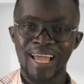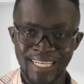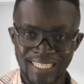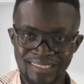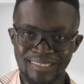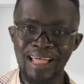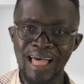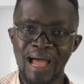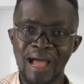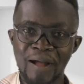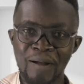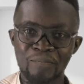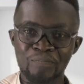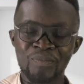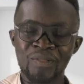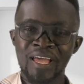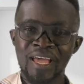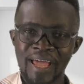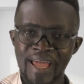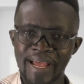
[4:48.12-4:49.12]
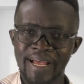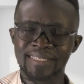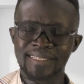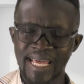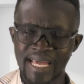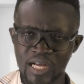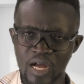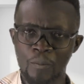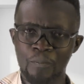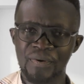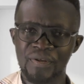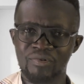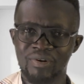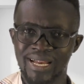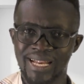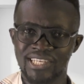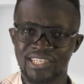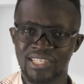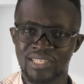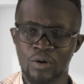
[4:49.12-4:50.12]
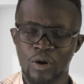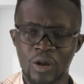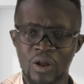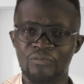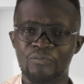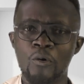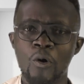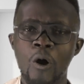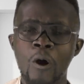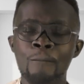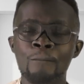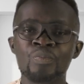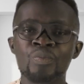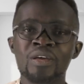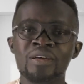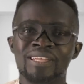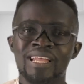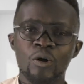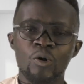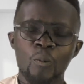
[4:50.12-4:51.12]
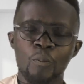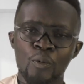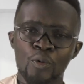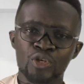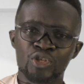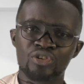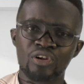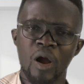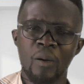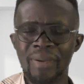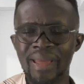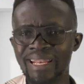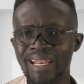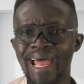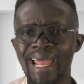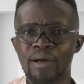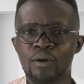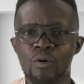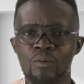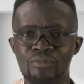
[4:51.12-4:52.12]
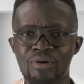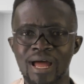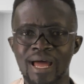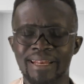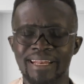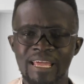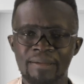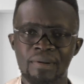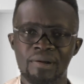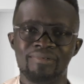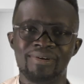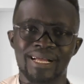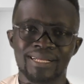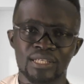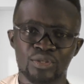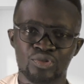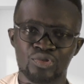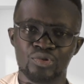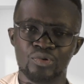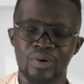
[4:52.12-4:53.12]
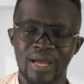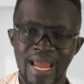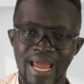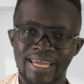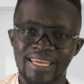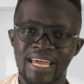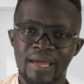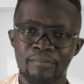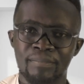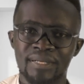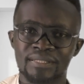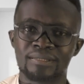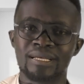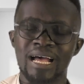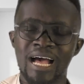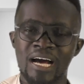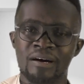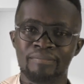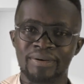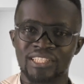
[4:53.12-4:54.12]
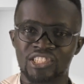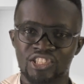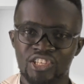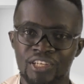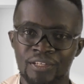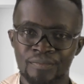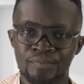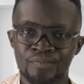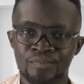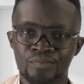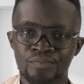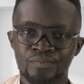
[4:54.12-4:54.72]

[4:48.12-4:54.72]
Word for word: Islam is a copied religion. Or therefore, I reacted to Mister Ahmed Kyei.